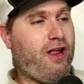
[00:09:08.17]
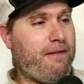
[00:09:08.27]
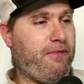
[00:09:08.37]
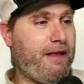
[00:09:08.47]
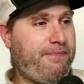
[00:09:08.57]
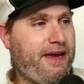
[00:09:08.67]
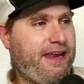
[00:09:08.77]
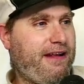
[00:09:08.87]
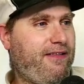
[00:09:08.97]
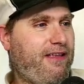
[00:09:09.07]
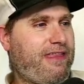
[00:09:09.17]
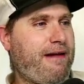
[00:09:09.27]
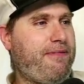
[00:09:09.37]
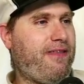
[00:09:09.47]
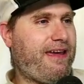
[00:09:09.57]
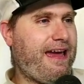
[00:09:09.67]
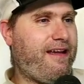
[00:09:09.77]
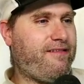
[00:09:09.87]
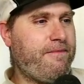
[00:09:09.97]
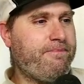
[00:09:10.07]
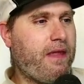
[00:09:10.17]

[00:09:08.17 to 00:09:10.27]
humble opinion, let that be the case.